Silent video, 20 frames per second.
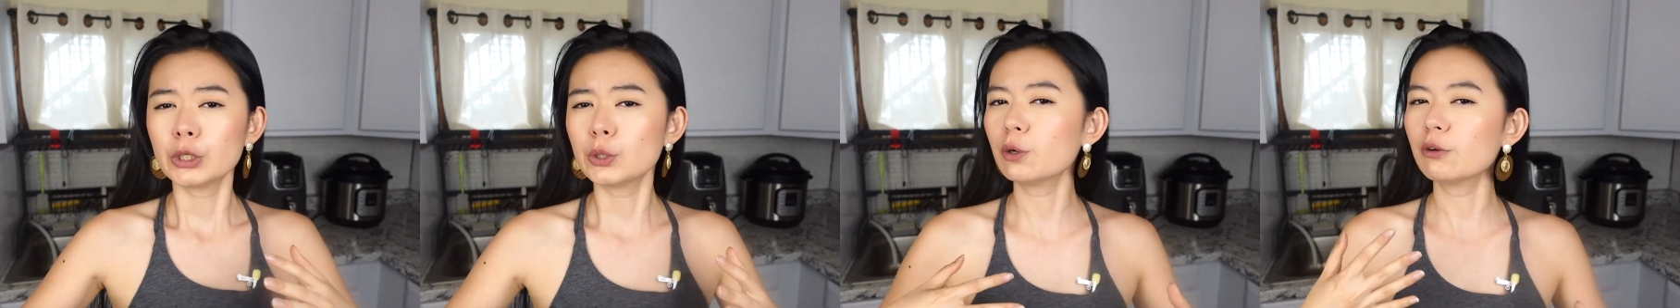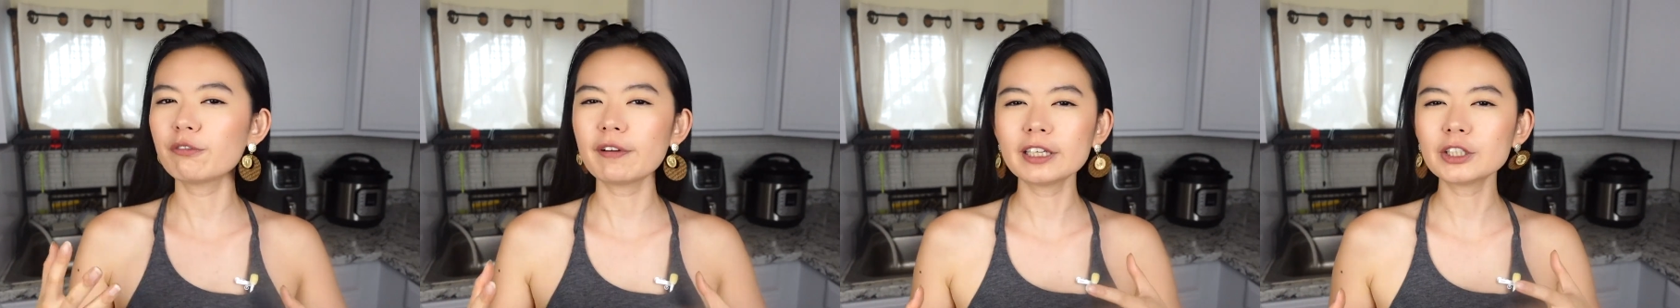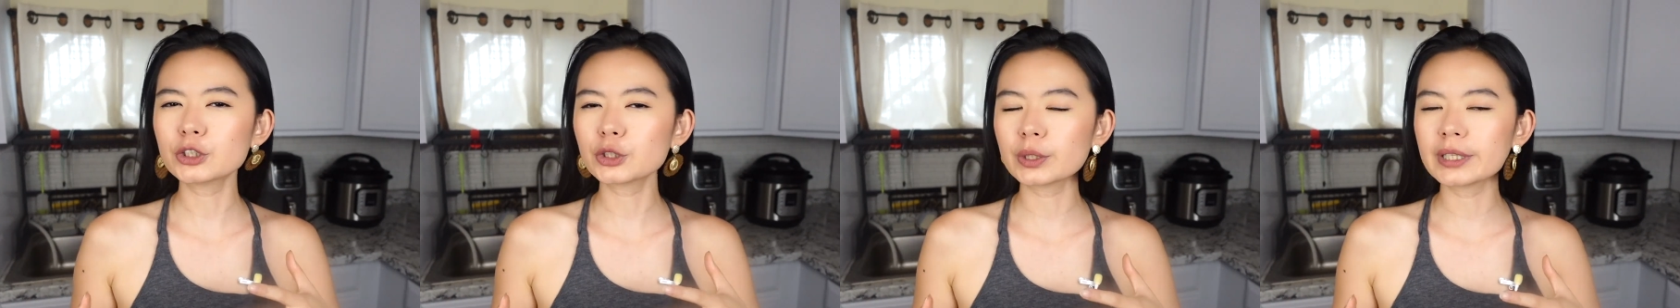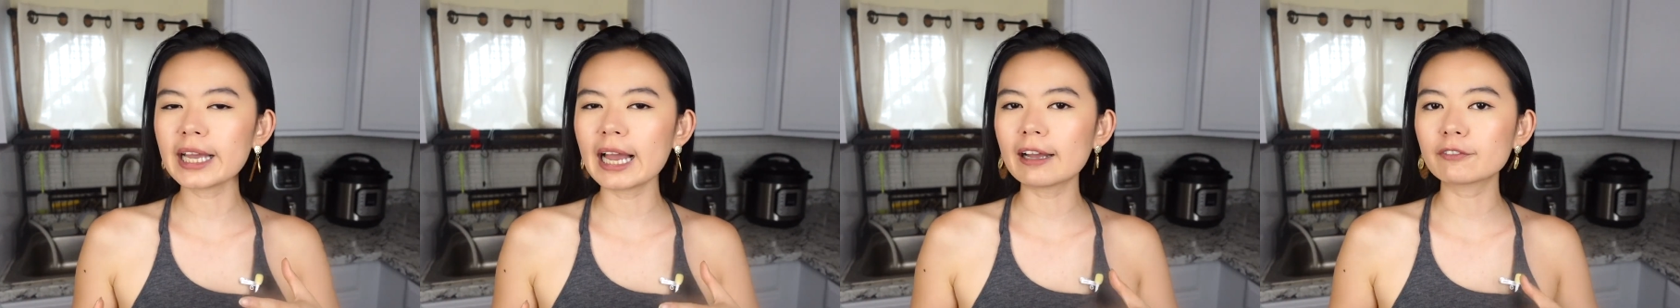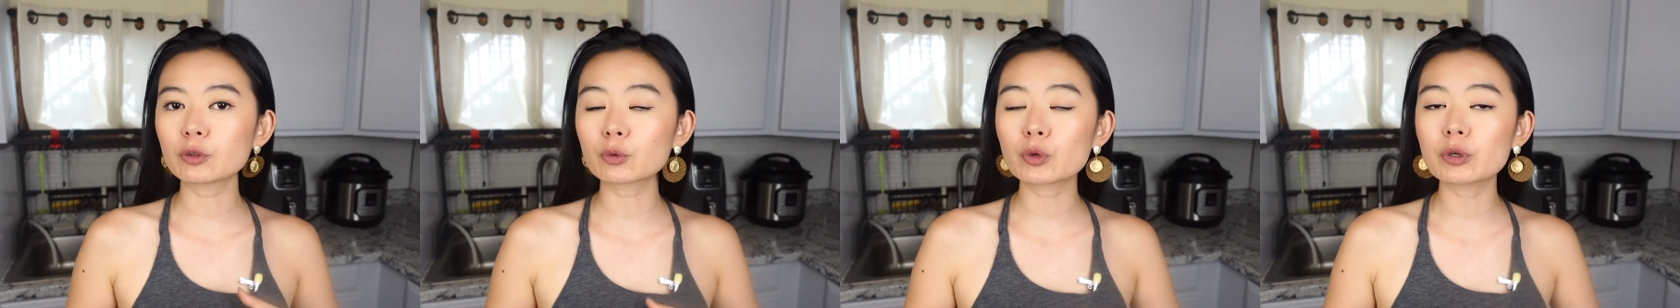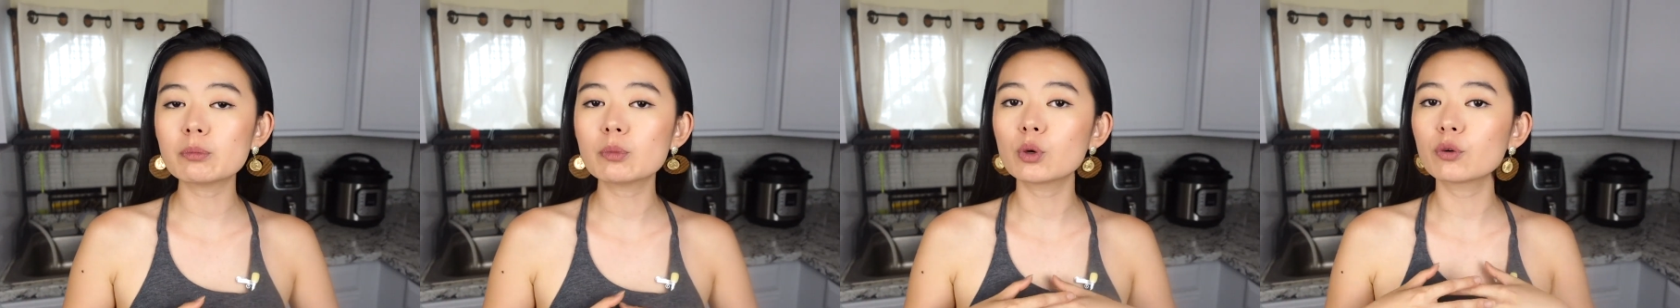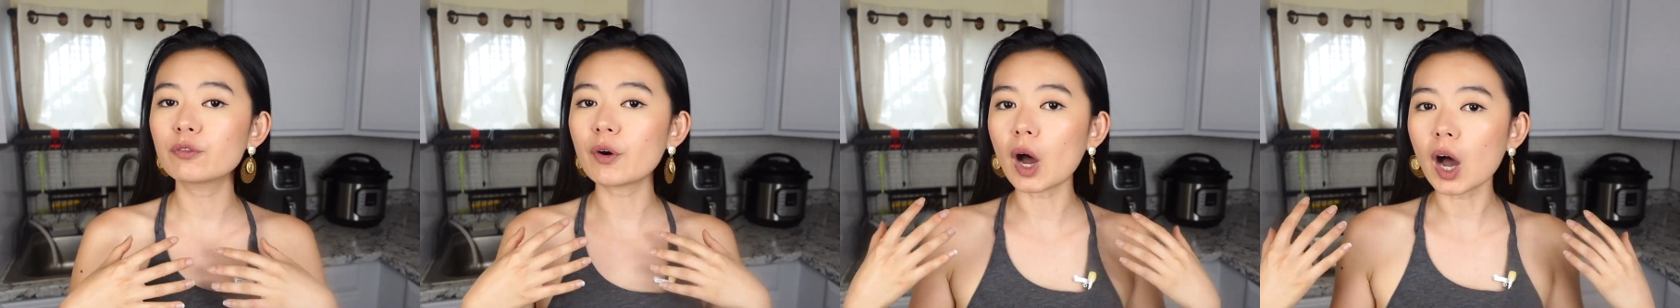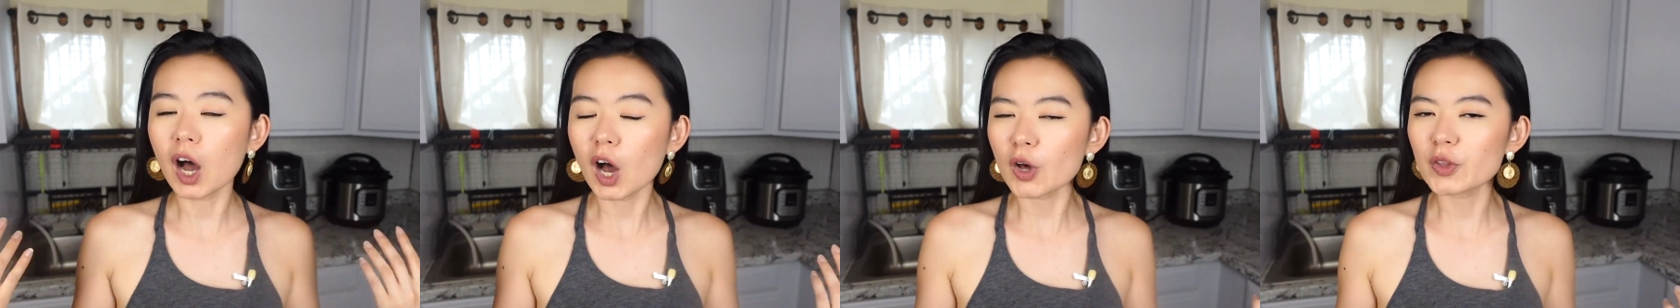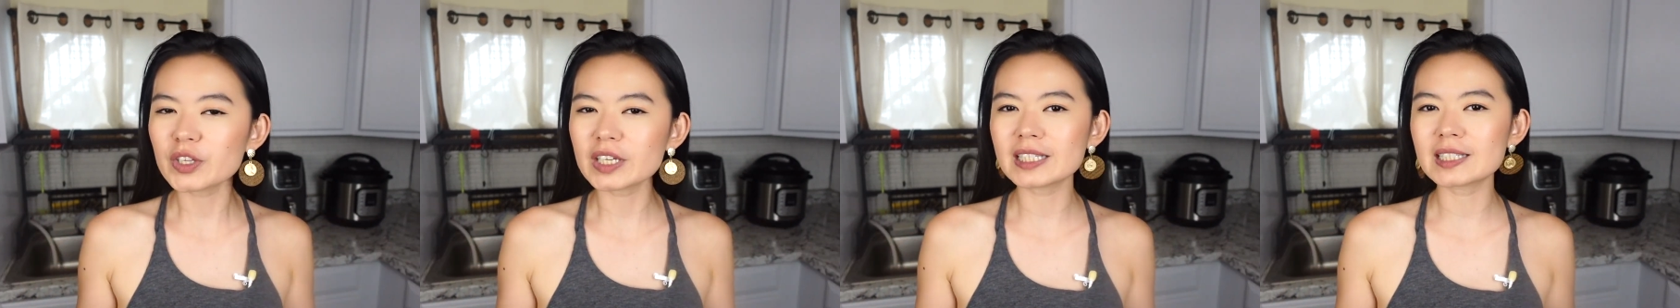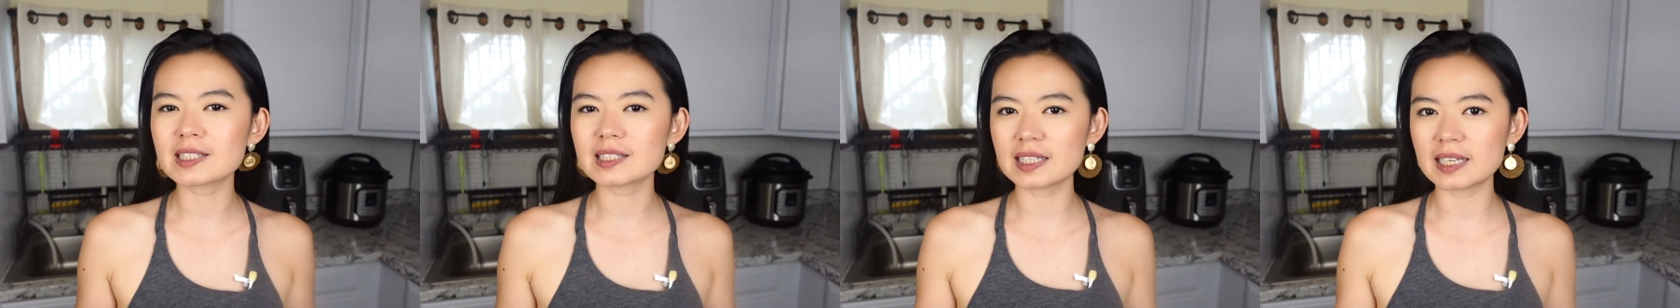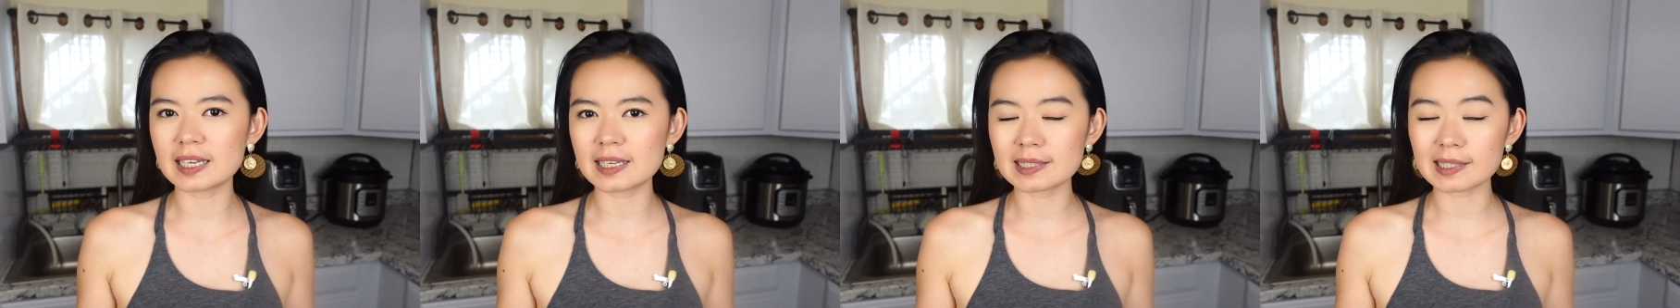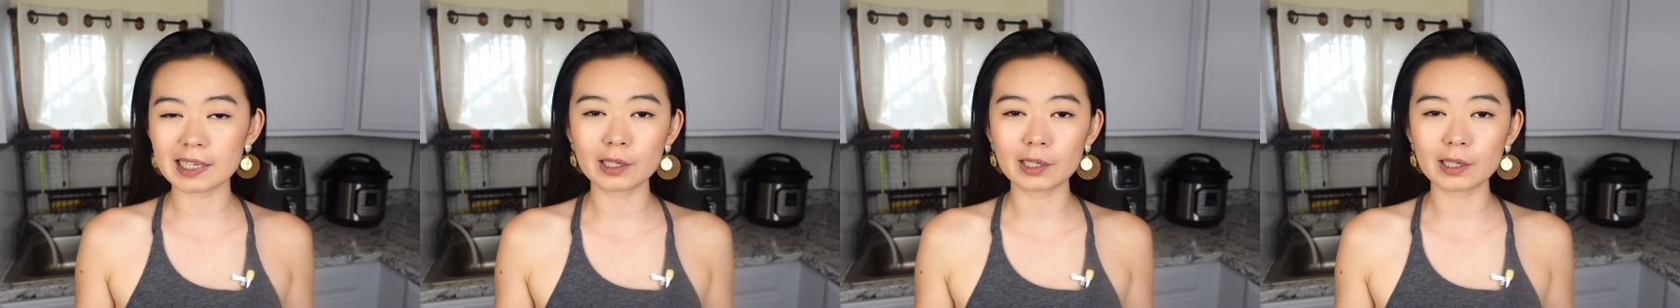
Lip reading: you eventually have to remove all these things